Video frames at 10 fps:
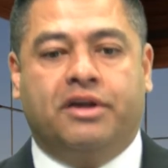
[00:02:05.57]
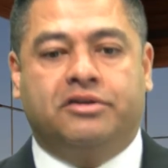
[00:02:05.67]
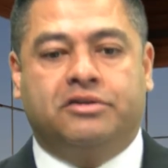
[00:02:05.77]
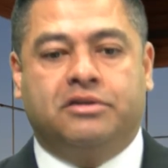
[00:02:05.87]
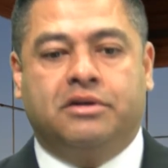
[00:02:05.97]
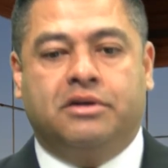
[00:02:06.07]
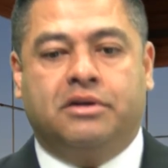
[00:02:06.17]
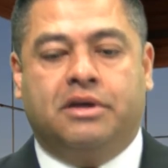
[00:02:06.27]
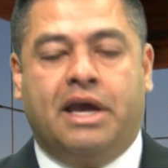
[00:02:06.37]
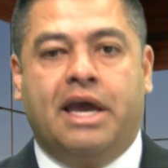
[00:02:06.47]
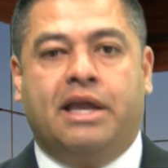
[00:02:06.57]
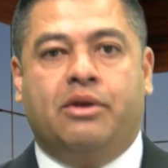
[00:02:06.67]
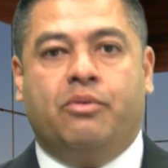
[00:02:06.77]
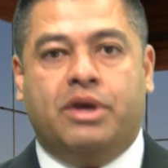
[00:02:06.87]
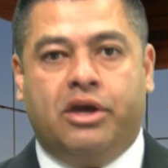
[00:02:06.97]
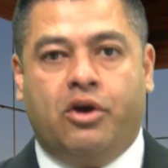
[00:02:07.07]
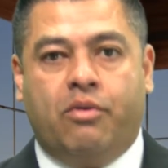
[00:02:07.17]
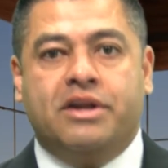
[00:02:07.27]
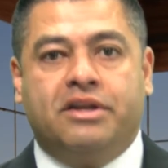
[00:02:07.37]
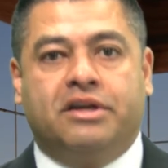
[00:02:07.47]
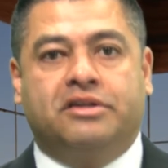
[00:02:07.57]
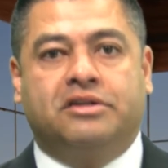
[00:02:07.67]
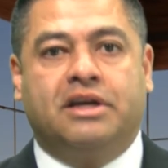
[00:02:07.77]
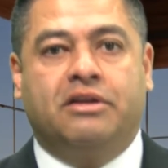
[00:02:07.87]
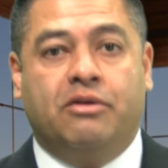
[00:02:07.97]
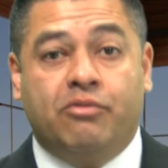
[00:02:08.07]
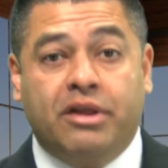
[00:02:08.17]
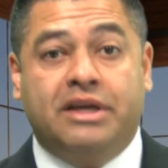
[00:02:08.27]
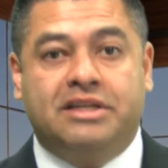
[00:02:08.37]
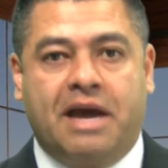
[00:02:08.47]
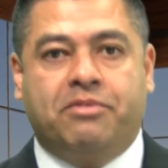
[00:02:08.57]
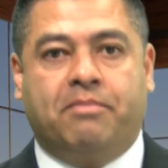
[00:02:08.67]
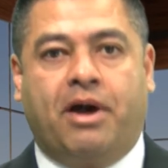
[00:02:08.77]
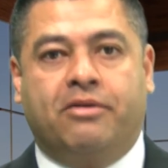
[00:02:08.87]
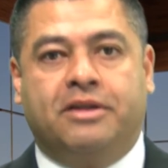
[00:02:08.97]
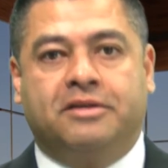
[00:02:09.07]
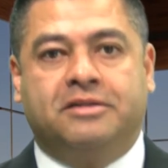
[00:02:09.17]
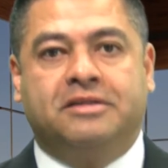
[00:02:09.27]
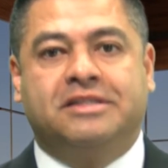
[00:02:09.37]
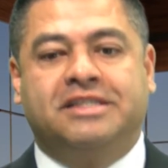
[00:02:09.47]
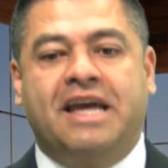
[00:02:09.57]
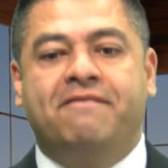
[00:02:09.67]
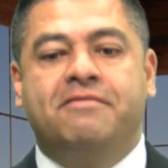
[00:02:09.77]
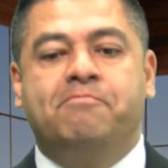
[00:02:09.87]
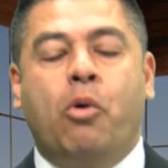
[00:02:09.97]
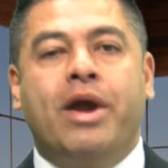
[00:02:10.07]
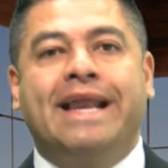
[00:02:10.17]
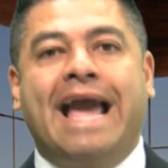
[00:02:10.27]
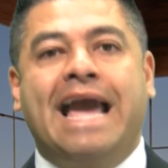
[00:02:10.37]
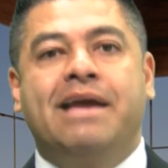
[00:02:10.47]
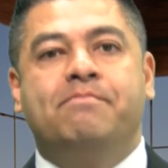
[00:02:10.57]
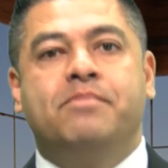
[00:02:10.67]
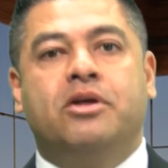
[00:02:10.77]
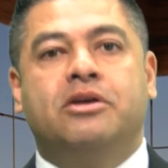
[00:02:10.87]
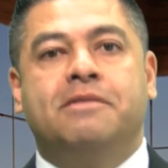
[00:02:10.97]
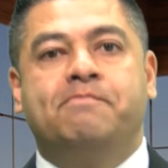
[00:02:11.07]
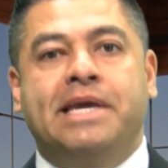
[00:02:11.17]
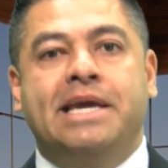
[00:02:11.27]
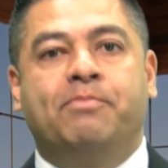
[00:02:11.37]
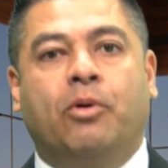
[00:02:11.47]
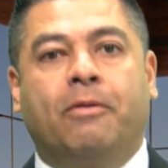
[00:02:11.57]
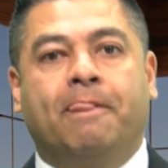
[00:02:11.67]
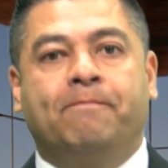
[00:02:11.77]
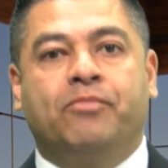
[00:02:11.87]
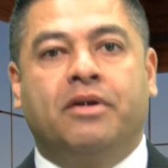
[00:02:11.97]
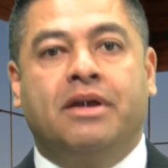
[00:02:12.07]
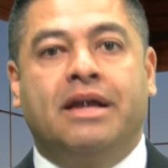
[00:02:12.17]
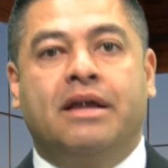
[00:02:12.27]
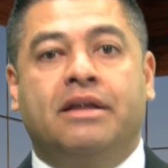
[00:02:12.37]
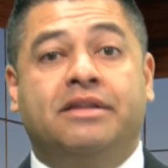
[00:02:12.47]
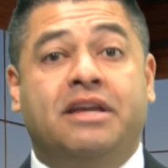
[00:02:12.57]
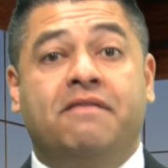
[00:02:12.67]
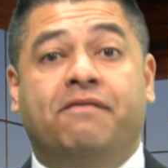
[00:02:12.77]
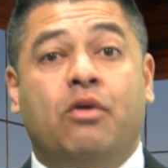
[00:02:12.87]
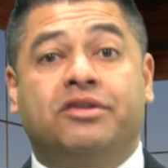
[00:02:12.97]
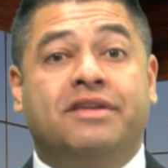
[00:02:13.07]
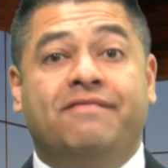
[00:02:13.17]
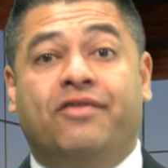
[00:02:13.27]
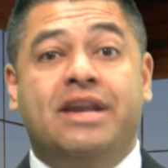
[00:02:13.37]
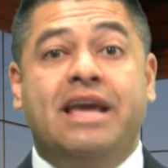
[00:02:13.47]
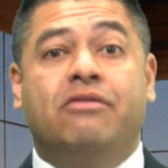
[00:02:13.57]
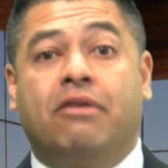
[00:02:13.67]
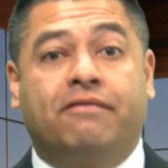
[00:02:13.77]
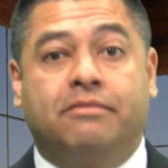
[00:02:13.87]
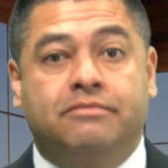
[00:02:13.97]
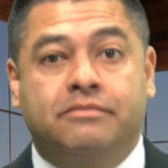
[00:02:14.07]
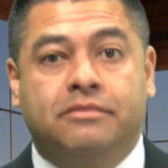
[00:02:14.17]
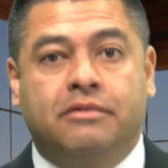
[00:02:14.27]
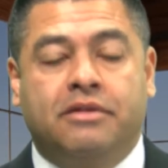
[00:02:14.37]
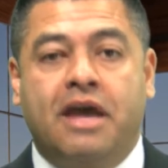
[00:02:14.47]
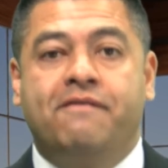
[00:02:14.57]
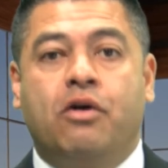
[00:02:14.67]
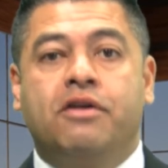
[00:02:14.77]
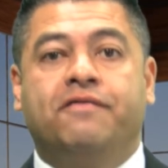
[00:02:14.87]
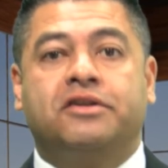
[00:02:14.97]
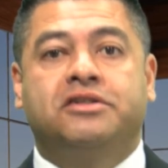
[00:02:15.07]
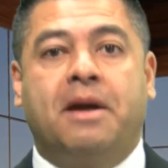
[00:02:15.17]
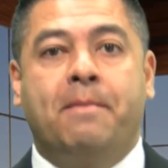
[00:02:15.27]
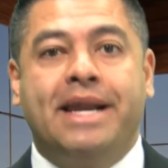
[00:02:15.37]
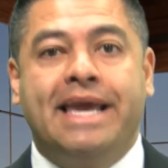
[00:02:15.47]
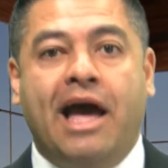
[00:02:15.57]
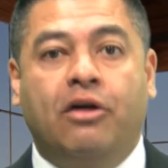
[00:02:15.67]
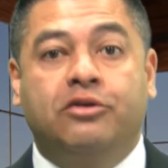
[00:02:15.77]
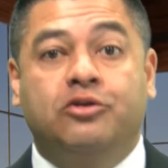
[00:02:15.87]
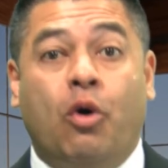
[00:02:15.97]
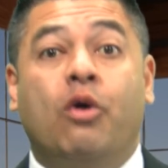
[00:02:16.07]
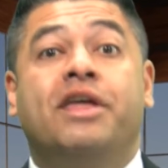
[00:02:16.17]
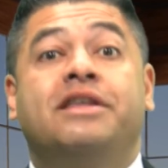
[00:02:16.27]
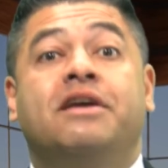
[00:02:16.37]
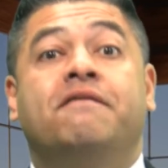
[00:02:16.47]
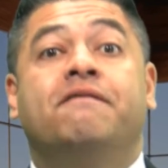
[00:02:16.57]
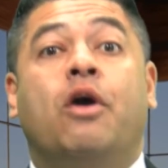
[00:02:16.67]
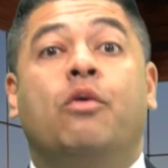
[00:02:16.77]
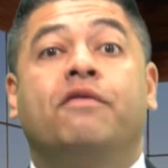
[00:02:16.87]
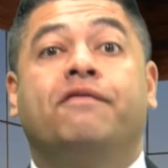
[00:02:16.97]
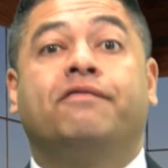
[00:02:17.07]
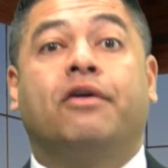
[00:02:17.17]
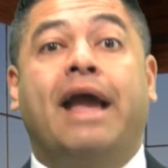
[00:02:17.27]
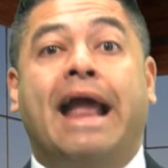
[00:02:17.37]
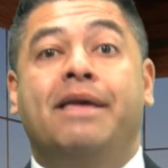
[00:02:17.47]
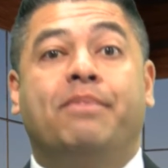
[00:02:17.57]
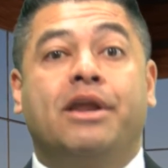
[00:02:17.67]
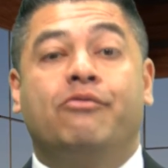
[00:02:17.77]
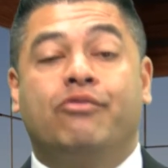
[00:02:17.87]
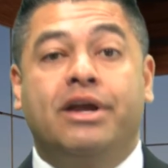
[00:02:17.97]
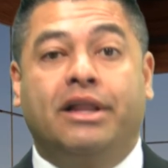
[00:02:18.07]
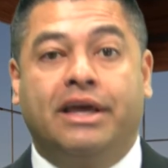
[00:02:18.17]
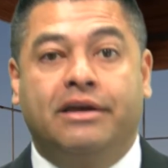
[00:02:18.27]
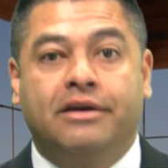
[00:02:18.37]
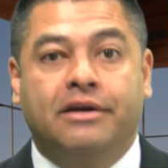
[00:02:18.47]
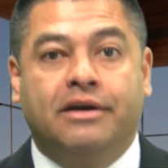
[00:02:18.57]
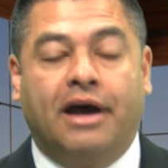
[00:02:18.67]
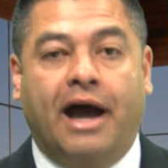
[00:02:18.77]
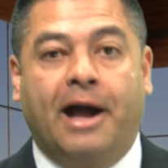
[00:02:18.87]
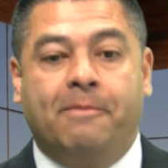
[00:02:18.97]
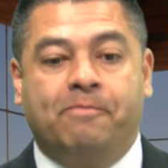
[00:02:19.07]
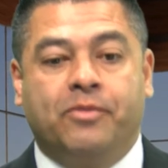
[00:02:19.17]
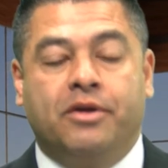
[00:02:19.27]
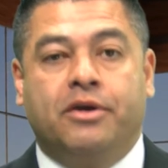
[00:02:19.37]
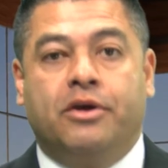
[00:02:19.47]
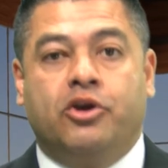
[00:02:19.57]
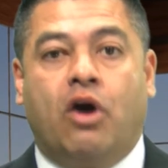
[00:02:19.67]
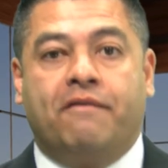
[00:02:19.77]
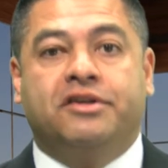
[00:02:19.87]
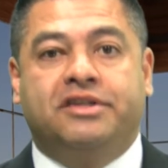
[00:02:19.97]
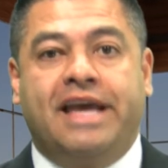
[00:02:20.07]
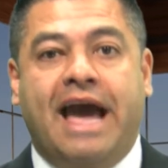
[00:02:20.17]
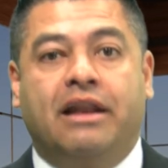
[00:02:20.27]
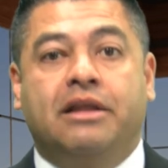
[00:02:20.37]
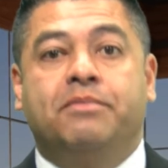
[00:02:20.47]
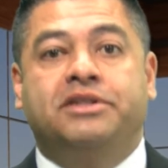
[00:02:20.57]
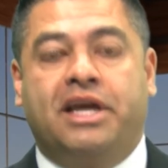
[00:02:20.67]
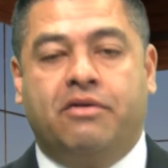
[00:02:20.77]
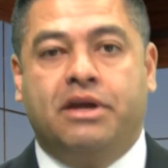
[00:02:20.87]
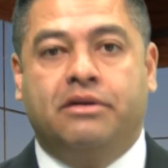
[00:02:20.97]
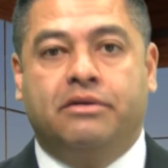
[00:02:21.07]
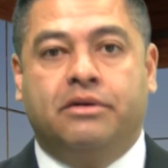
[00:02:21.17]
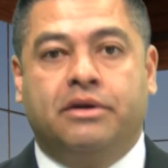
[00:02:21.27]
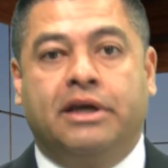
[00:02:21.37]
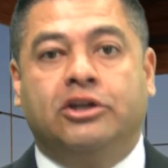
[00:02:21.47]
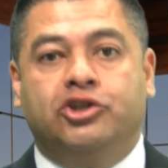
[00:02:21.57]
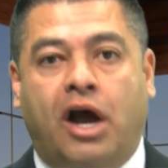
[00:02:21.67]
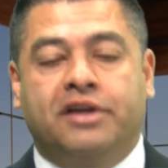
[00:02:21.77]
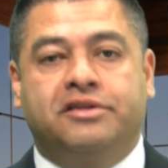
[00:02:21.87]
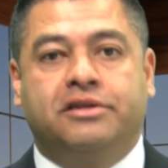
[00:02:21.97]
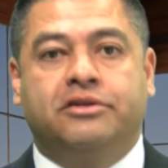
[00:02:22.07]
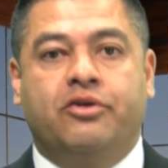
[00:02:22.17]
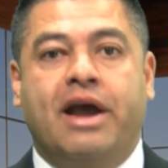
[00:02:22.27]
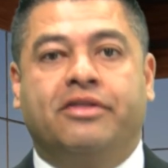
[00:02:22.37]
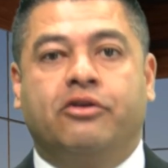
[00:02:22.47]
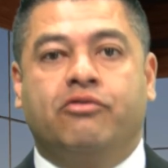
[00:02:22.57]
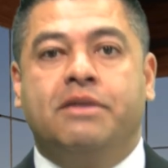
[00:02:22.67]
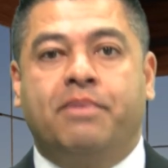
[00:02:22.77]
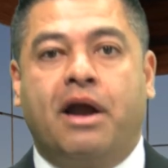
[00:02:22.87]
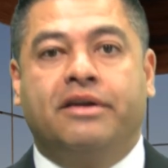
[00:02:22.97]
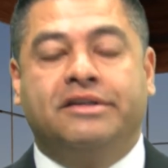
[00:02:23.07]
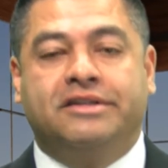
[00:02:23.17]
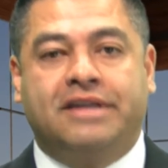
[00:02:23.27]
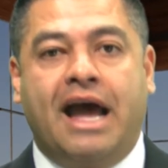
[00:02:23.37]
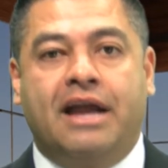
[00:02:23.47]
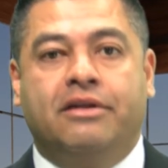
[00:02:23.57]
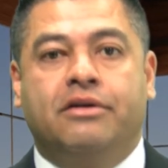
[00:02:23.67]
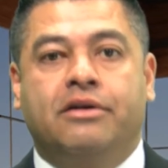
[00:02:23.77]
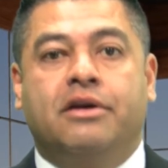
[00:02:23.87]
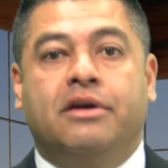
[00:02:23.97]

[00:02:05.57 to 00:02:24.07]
was, and we can go into this and really in depth about this, is 7.8 million people didn't vote for neither of them. They voted for somebody else, or they didn't vote for anybody really. You obviously had a libertarian in Johnson, you had the Green Party in Stein.